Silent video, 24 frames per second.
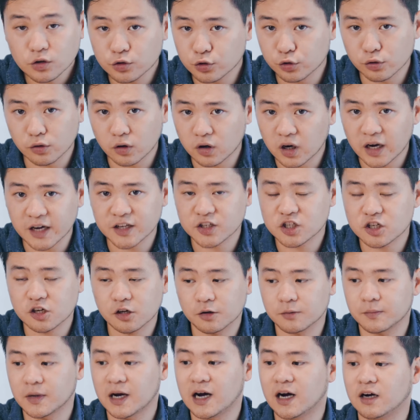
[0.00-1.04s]
dual
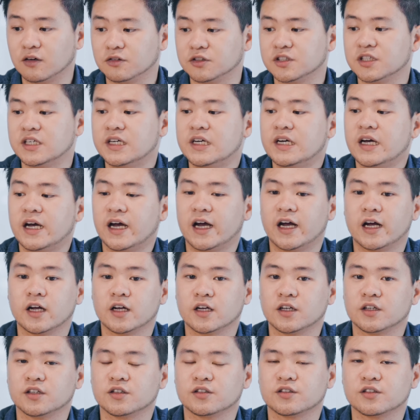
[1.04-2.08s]
HDMI out,
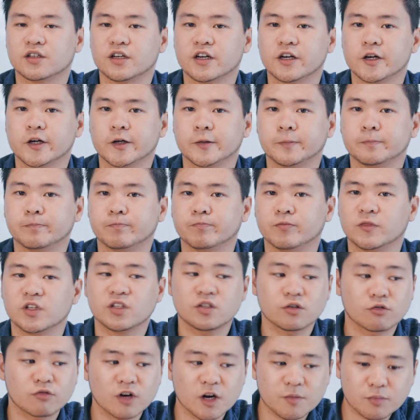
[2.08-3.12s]
and
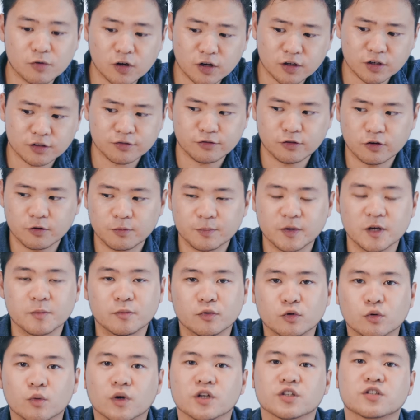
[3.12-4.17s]
it's a great product for
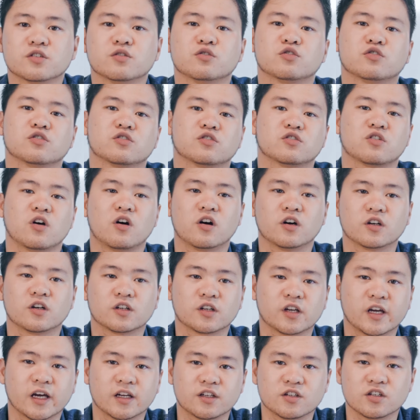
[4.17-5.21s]
people who want to
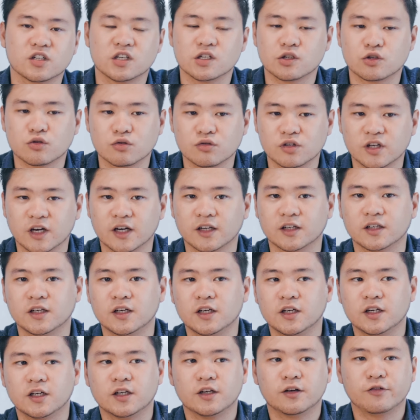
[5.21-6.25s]
start getting into that
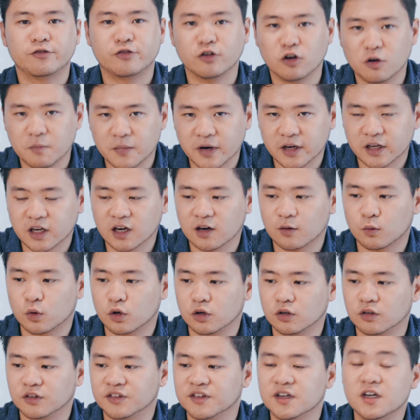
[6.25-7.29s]
filmmaking
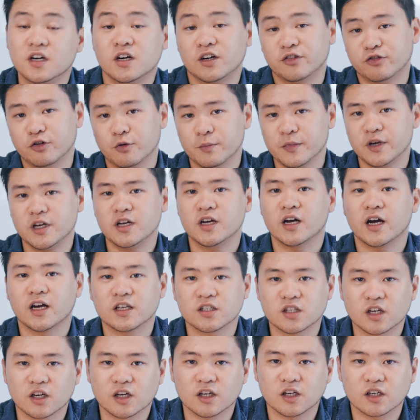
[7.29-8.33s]
world. For me,
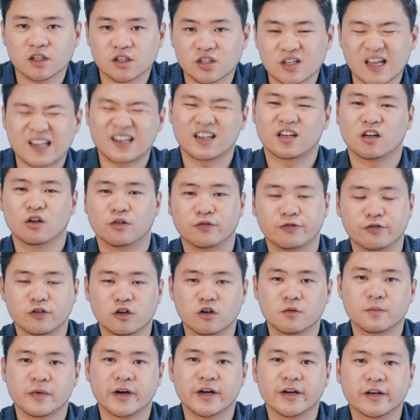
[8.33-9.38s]
as a standalone
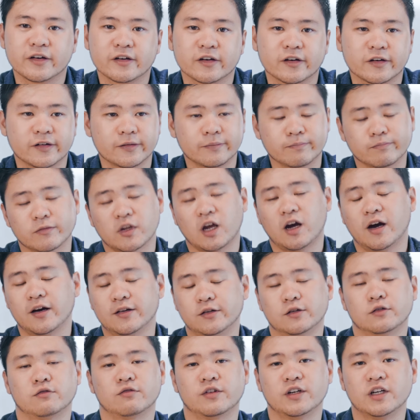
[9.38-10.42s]
filmmaker, I
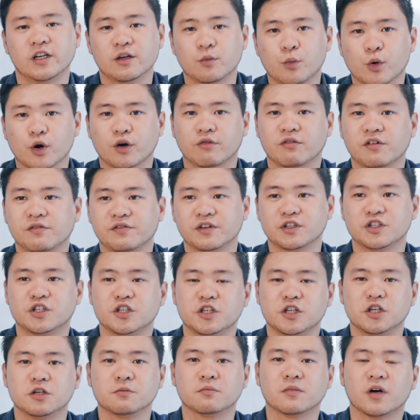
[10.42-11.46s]
don't really work with a
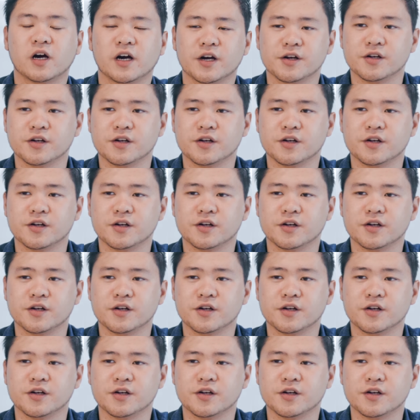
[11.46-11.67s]
team.